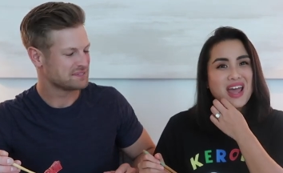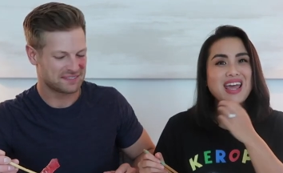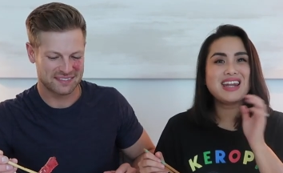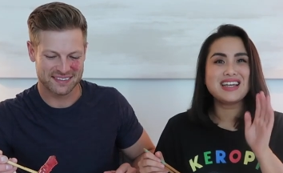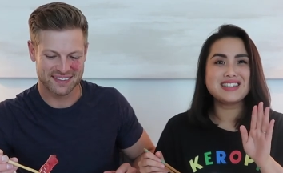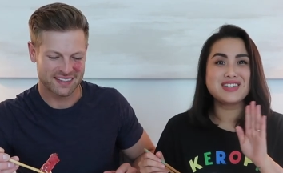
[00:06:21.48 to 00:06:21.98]

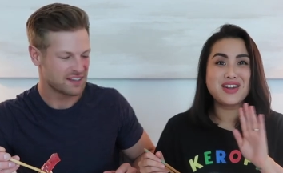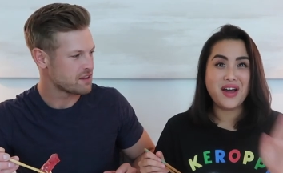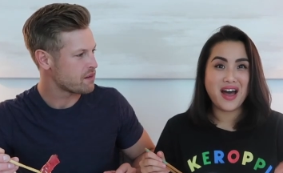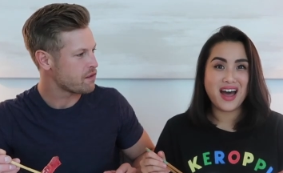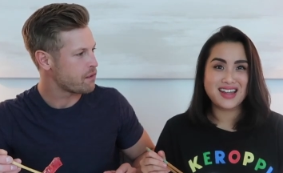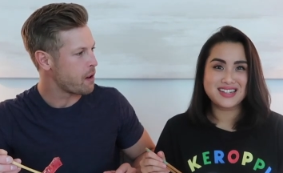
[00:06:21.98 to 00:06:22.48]
Speaker 1: it is
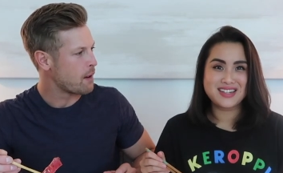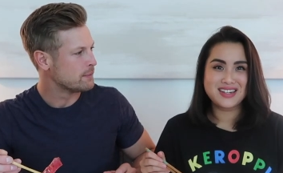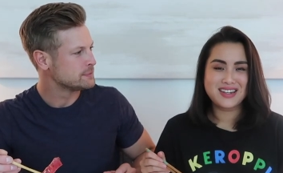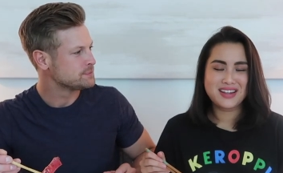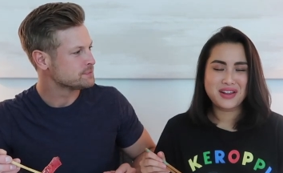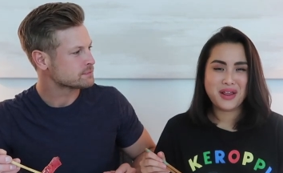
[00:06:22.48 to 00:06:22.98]
not
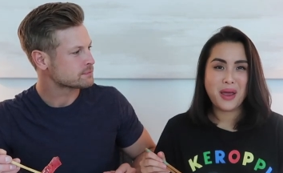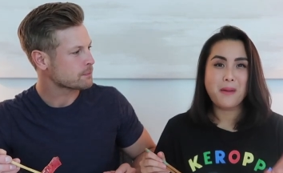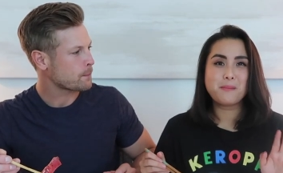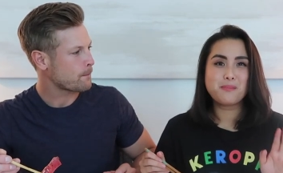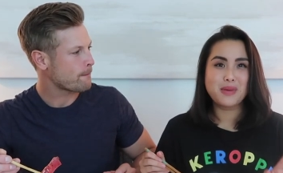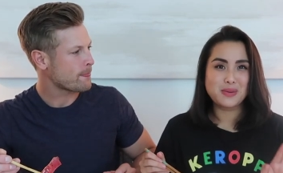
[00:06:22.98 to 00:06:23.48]

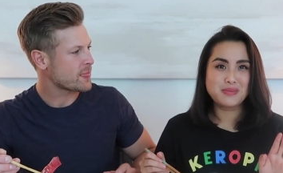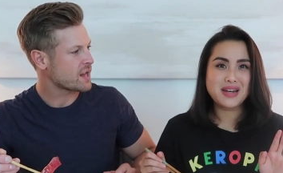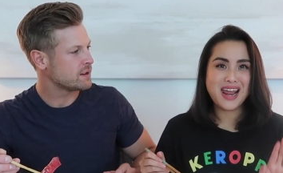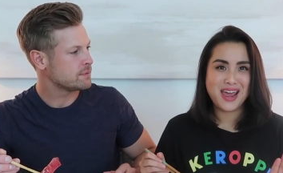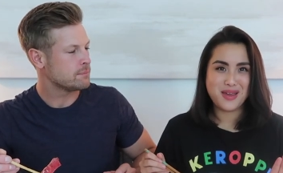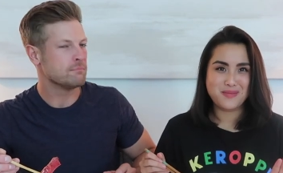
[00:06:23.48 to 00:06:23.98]
mum
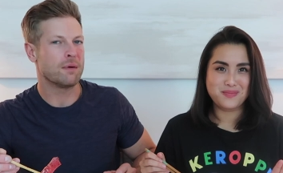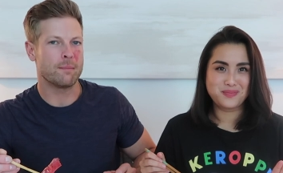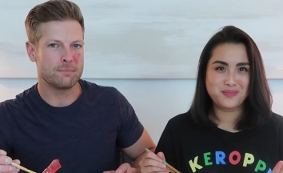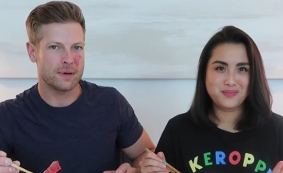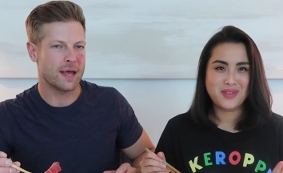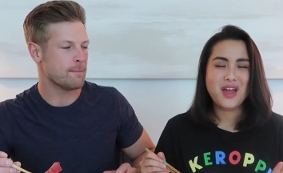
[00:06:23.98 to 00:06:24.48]
nem. Mum
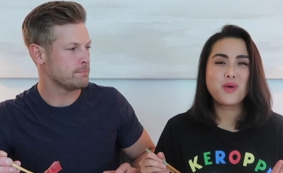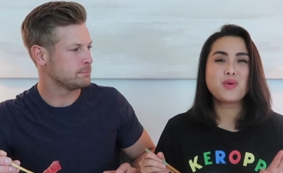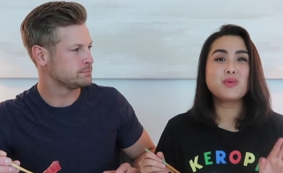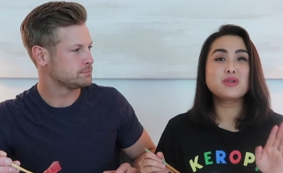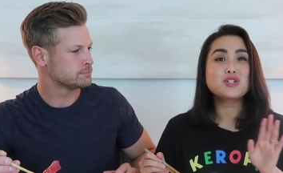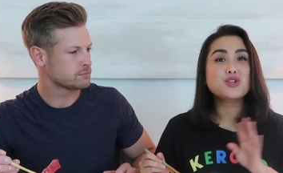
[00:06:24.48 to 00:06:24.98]
nem. We
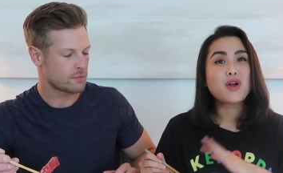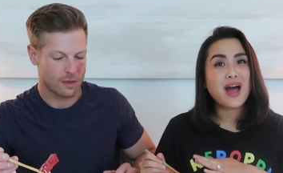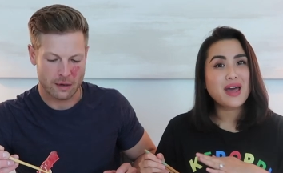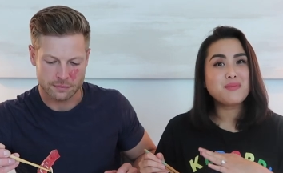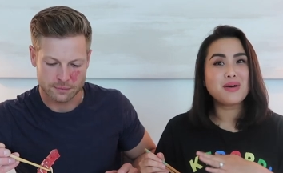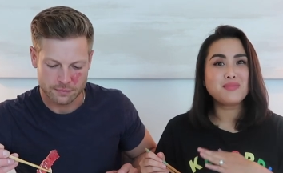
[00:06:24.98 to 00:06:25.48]
will try
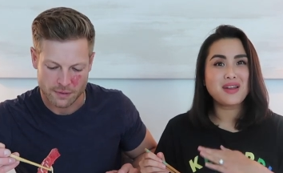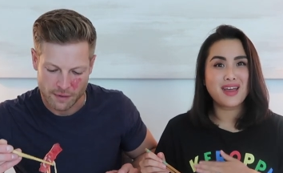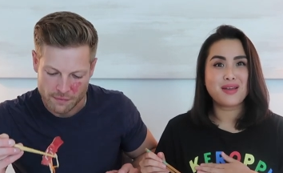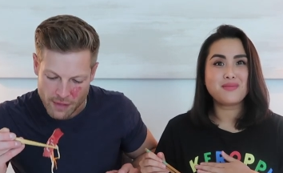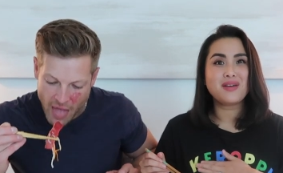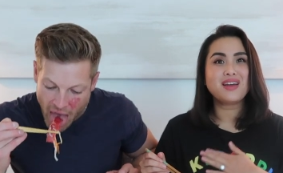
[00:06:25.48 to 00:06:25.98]
mum
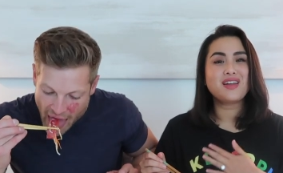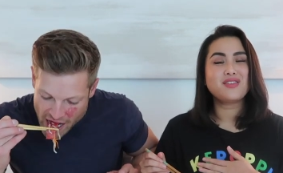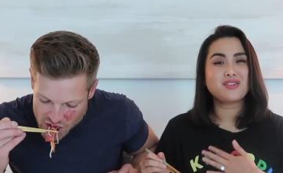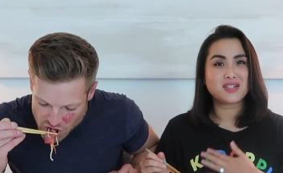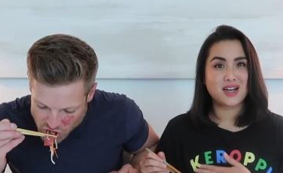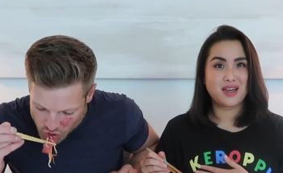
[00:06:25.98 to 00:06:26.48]
nem another
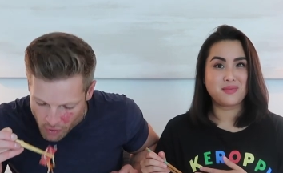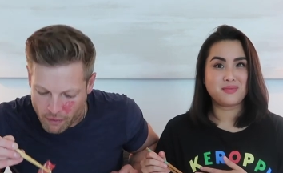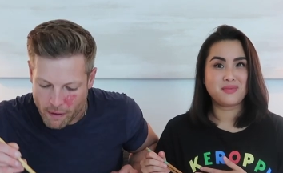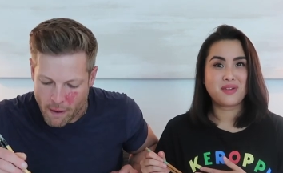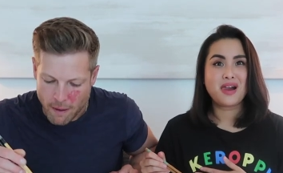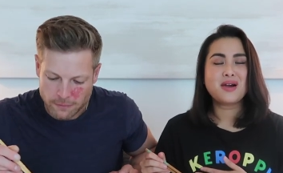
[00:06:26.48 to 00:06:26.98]
time.
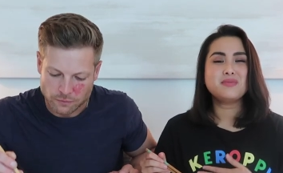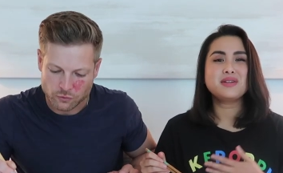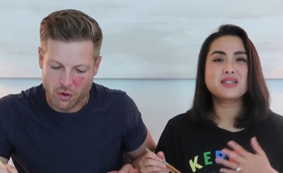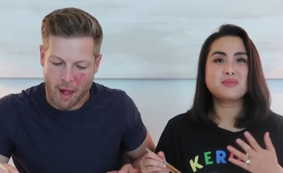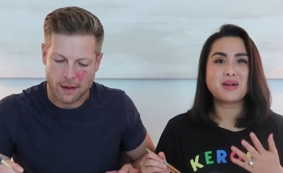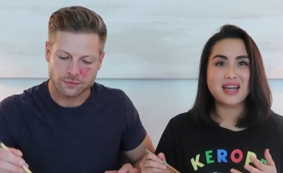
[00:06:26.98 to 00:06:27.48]
Okay. Because
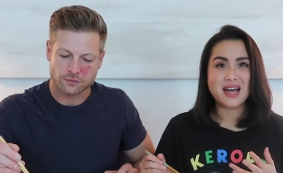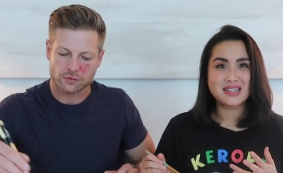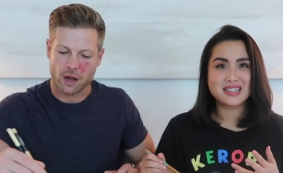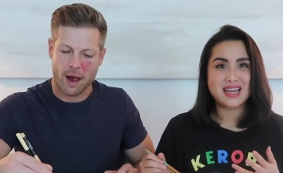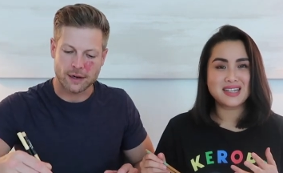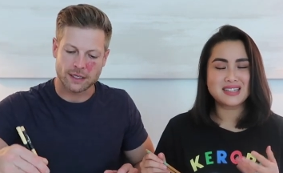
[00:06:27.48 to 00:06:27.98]
my dad
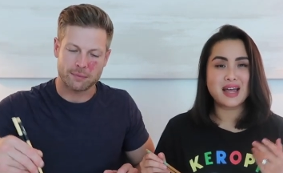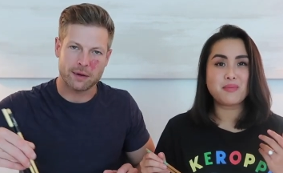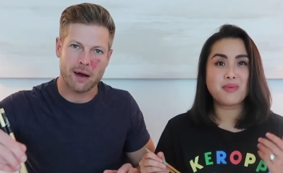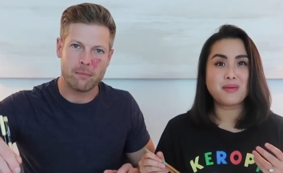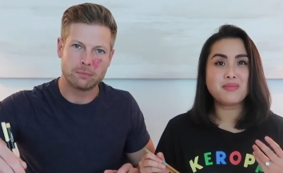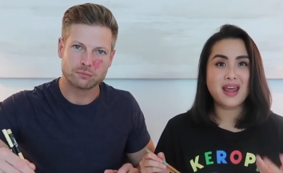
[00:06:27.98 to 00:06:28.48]
says that
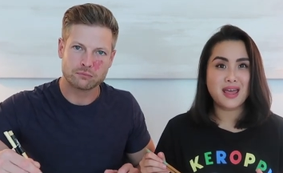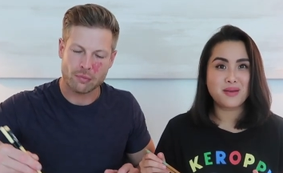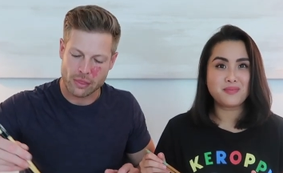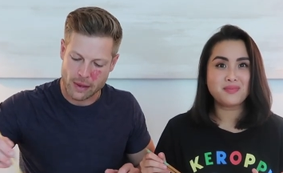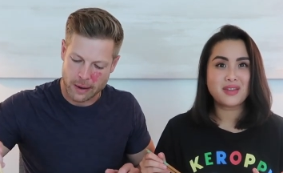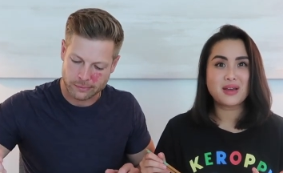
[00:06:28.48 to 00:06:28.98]
mum
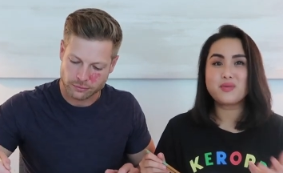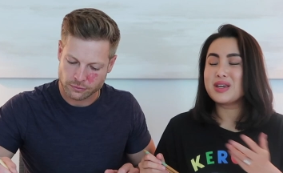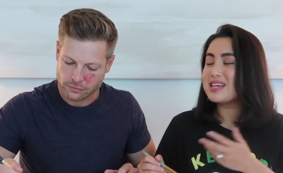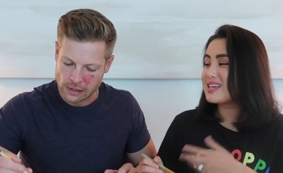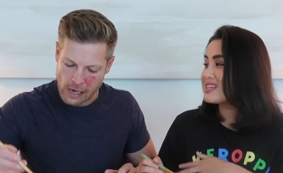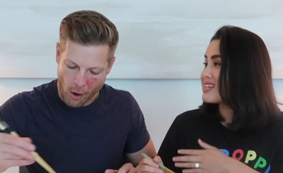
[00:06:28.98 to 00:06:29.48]
nem,
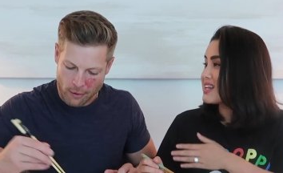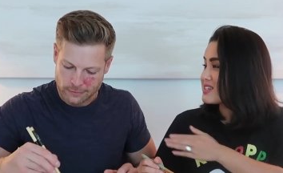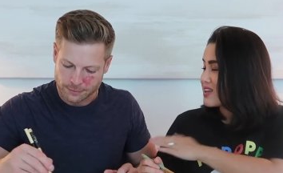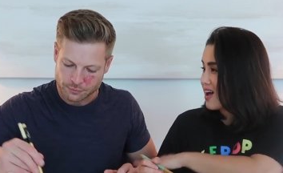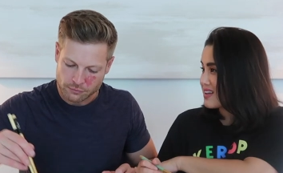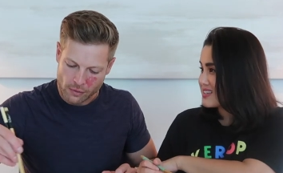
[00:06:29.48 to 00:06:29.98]
it's that
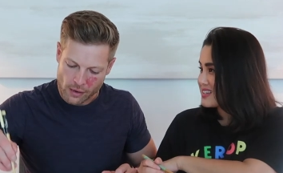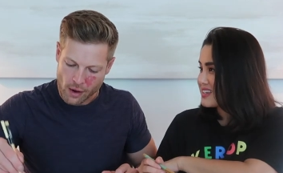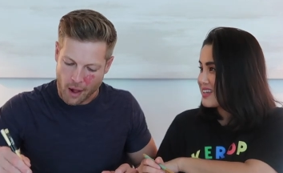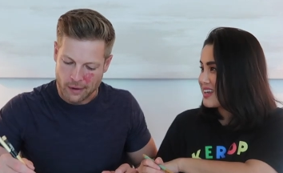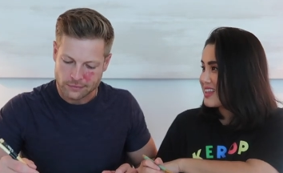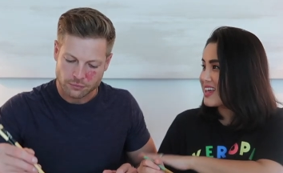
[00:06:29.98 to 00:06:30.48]
sauce
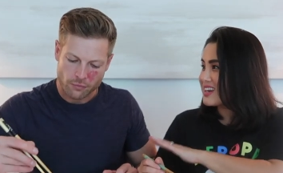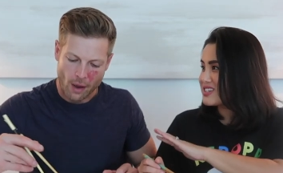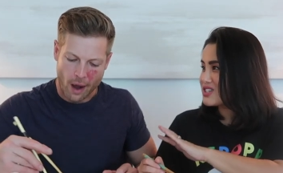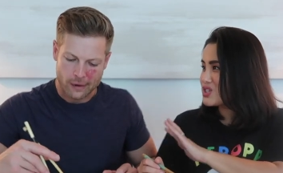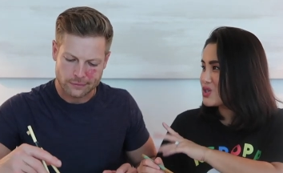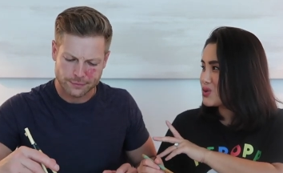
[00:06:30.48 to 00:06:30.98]
that is
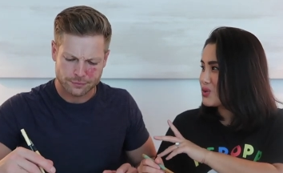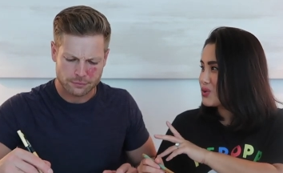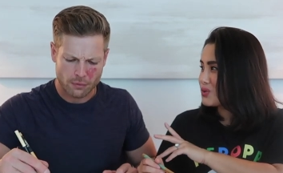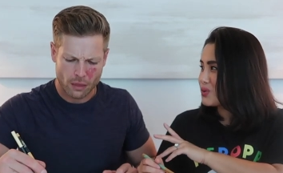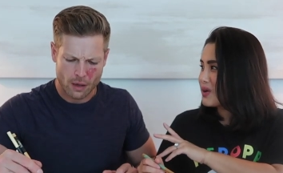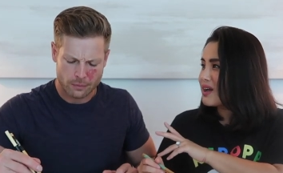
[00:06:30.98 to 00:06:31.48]

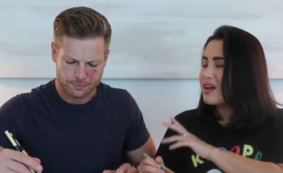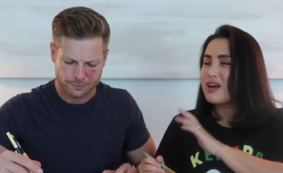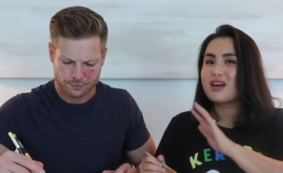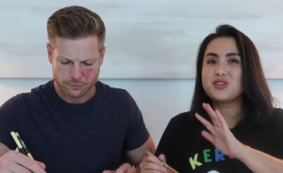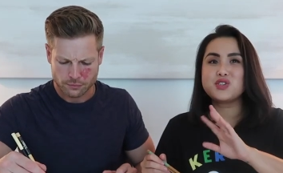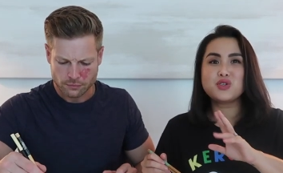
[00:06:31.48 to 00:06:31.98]
too
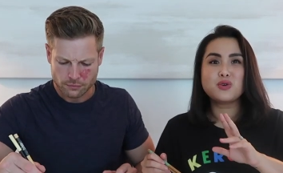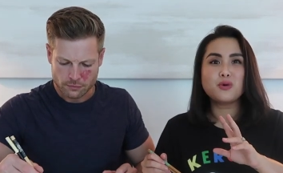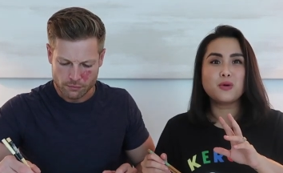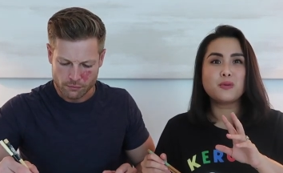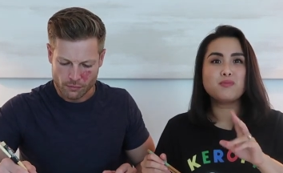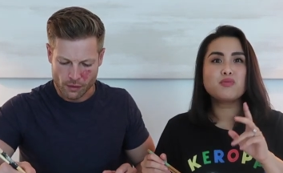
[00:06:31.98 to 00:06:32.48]

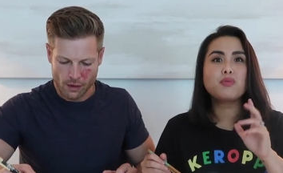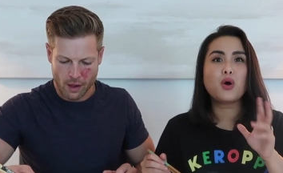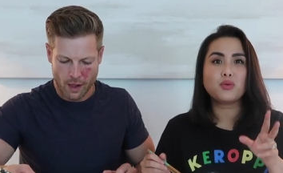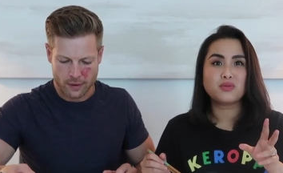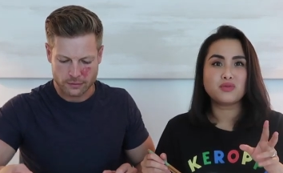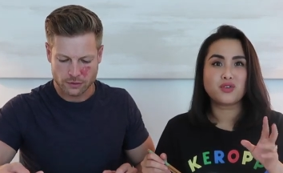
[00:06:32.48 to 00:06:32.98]
too
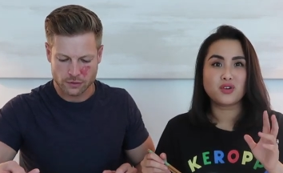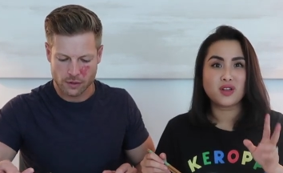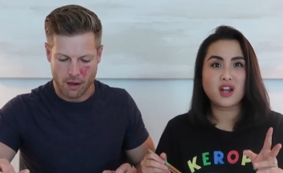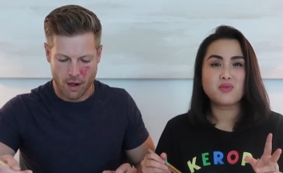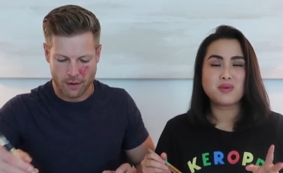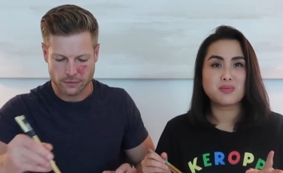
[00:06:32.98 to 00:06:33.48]
potent for a lot
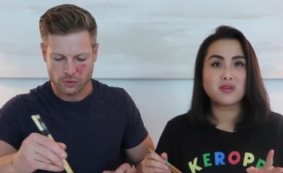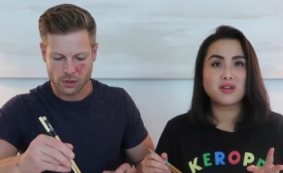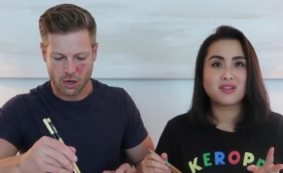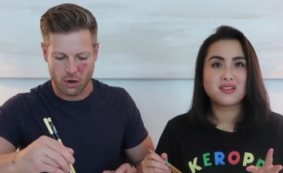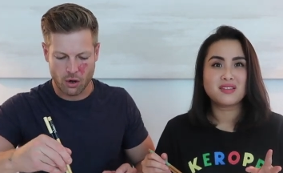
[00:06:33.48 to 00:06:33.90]
of people.